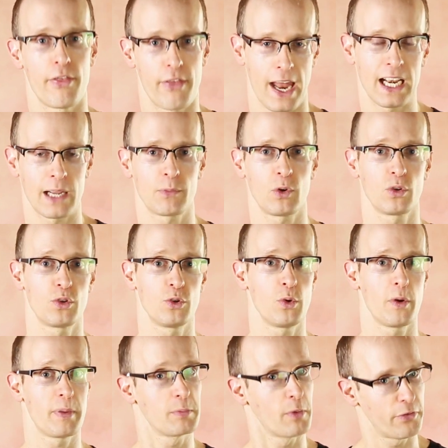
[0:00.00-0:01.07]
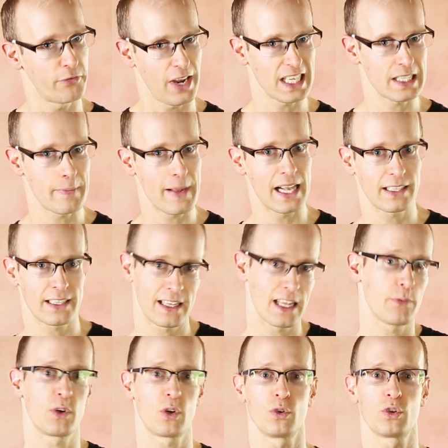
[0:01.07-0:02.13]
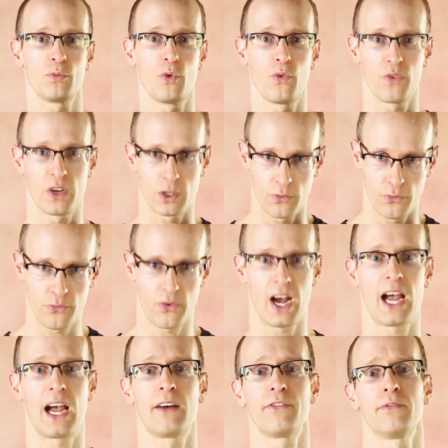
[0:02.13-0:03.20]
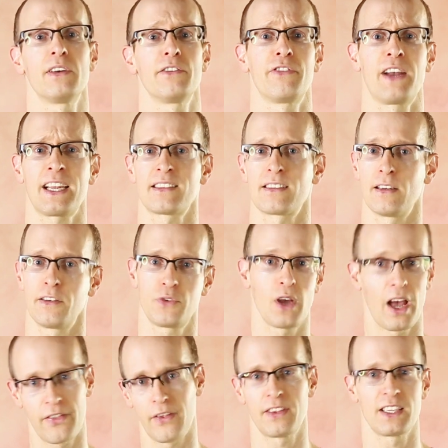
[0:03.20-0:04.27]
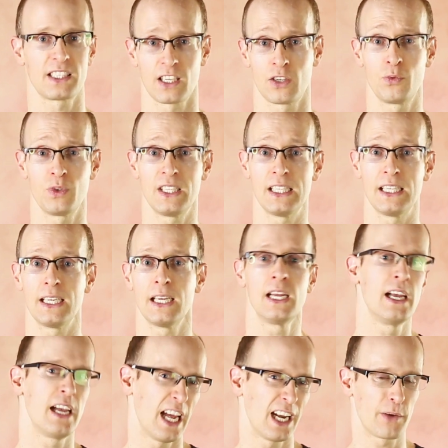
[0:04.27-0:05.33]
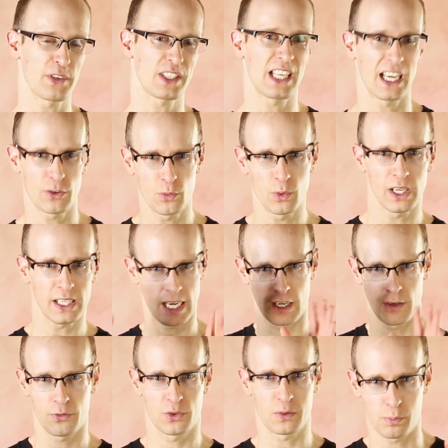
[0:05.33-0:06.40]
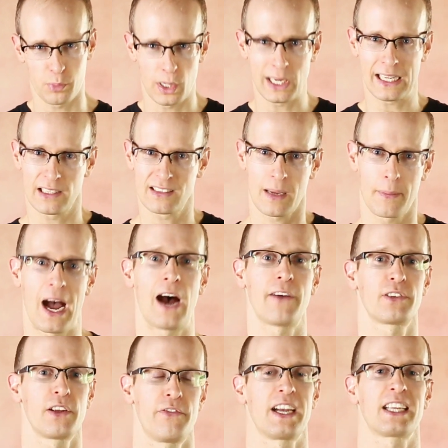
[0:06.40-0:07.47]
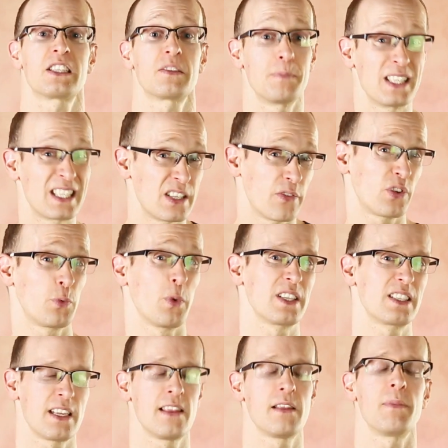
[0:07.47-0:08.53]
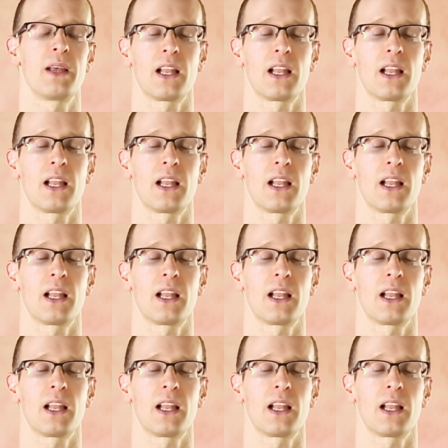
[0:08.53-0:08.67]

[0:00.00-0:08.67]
Then I'm going to do a bit more face melting and then we're going to move into fire effects and a few other things in Houdini. And obviously I do want to kind of sprinkle some After Effects specific ones in the